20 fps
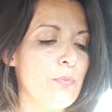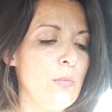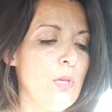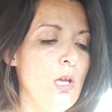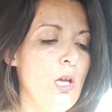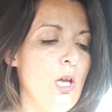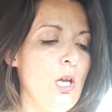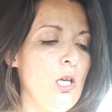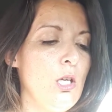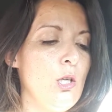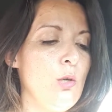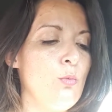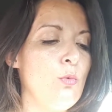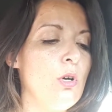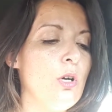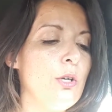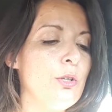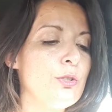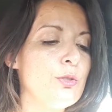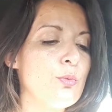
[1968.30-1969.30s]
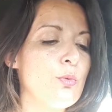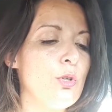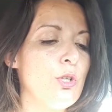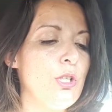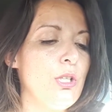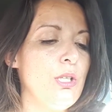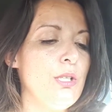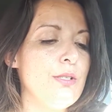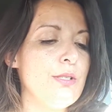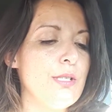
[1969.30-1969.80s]
He works where
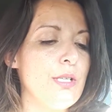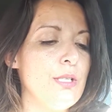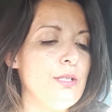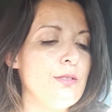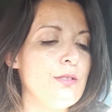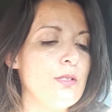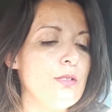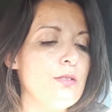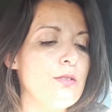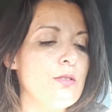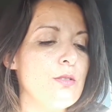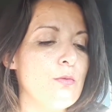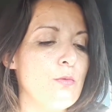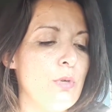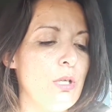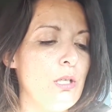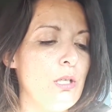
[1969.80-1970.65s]
He sends us to wait.